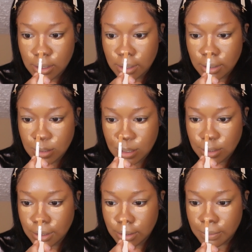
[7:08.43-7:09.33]
in the
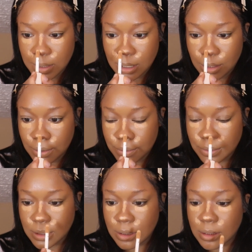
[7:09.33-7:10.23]
center of my
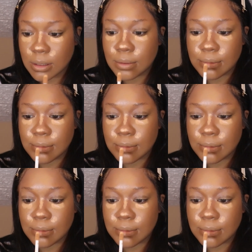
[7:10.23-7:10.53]
nose.